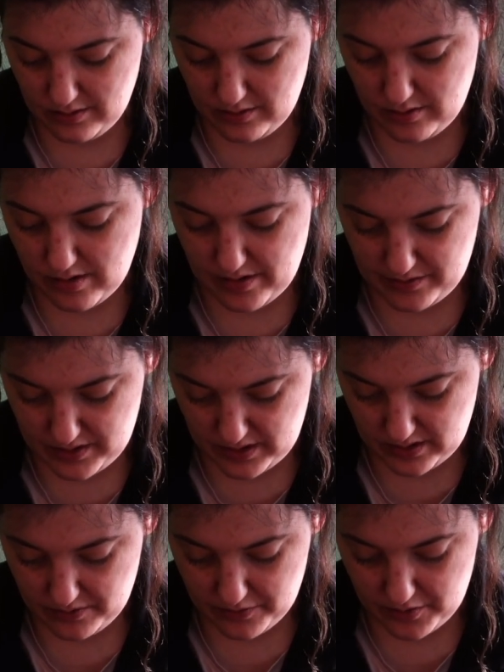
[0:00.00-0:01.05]

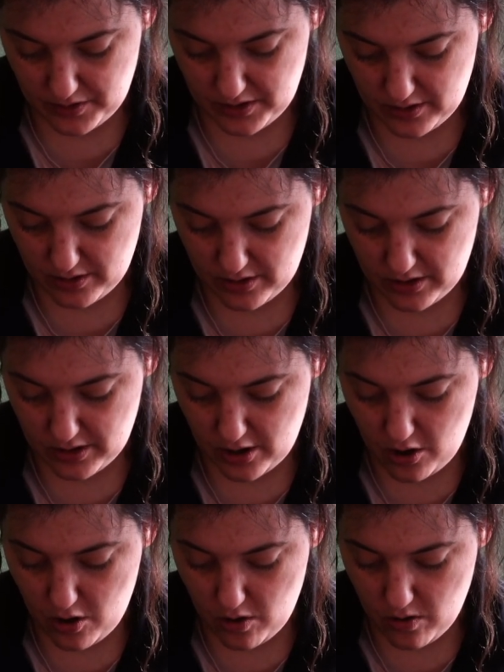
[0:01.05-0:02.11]
crafting for the
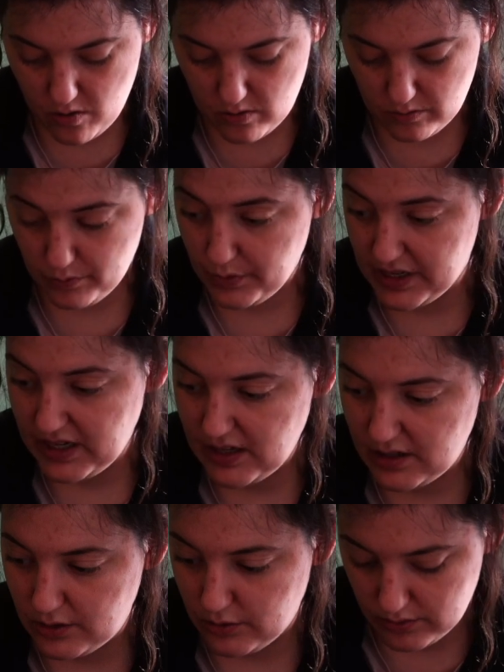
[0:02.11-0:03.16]
whole week
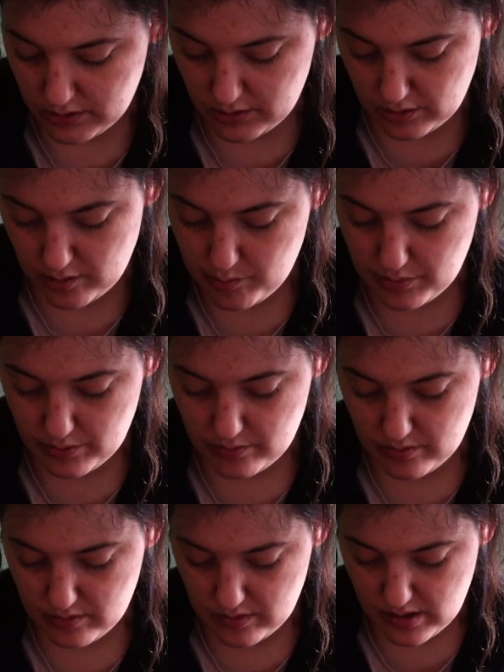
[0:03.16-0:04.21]
non-stop.
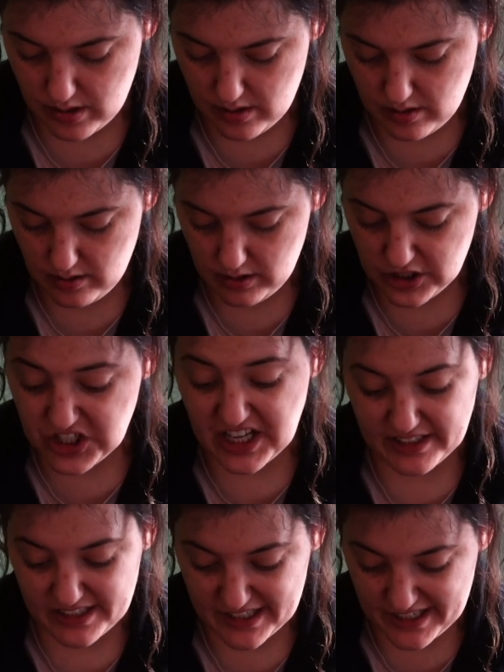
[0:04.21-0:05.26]

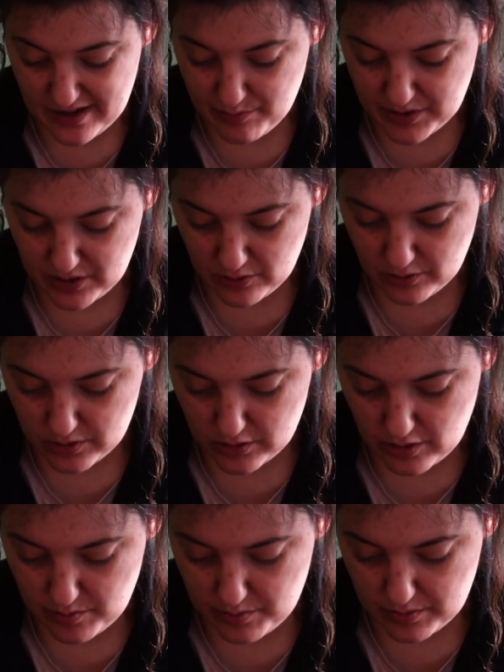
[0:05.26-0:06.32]
Gently but non-stop.